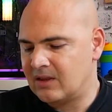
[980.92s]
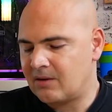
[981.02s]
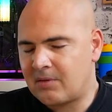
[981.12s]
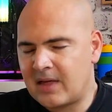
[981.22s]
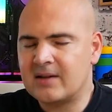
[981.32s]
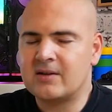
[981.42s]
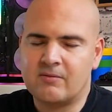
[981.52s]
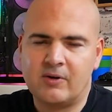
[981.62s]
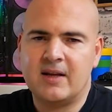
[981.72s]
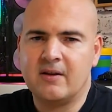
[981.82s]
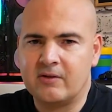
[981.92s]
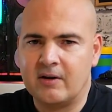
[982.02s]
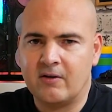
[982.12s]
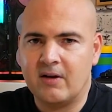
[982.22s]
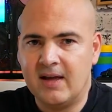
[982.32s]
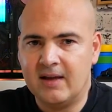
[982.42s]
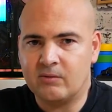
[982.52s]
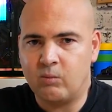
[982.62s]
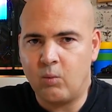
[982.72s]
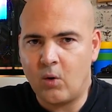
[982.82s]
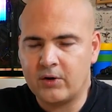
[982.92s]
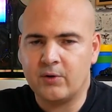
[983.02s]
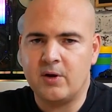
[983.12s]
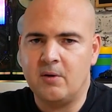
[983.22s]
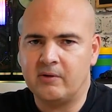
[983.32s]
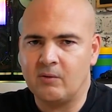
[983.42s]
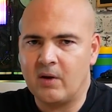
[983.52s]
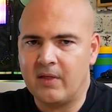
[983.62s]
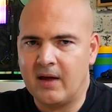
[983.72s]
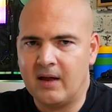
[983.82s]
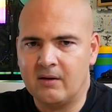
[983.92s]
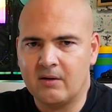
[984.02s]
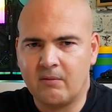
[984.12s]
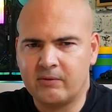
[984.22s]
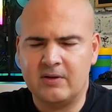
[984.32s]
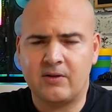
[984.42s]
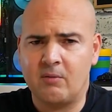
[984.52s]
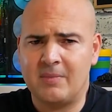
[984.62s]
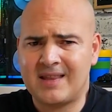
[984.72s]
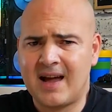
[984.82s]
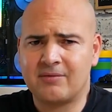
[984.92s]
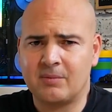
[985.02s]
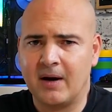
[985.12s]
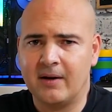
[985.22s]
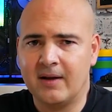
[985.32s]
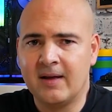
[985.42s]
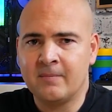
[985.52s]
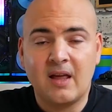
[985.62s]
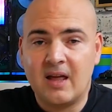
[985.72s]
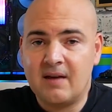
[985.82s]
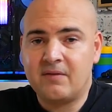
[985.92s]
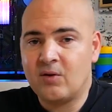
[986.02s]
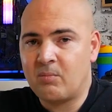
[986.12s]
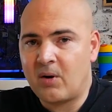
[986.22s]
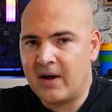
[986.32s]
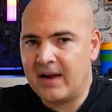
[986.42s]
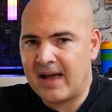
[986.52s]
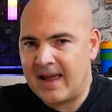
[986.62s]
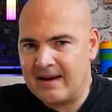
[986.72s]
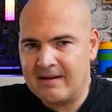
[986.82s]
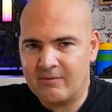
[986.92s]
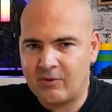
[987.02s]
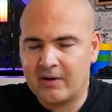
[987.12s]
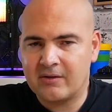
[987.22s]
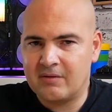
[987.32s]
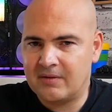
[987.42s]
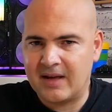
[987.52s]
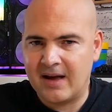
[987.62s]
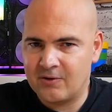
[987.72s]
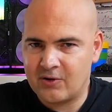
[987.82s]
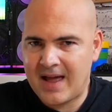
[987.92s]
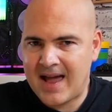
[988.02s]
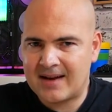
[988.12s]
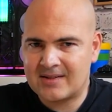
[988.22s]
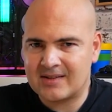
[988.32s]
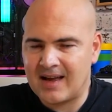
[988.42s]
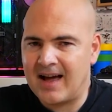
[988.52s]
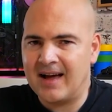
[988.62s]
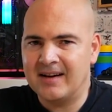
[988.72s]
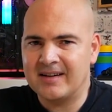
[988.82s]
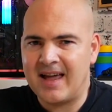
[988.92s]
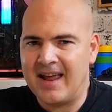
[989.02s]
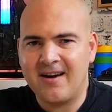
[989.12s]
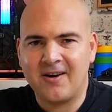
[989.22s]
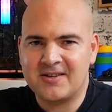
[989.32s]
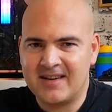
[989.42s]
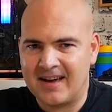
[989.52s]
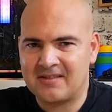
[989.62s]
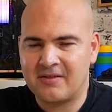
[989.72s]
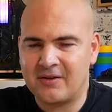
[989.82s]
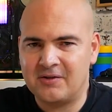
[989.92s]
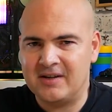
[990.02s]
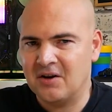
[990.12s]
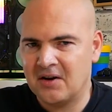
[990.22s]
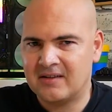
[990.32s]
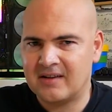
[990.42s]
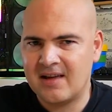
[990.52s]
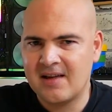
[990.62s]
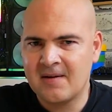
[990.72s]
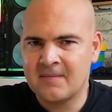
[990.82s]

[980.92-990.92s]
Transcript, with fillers: The thing to really consider is what you're using with it, and obviously don't be daft about it. If you're buying a Ryzen 5800X and a RTX 3090,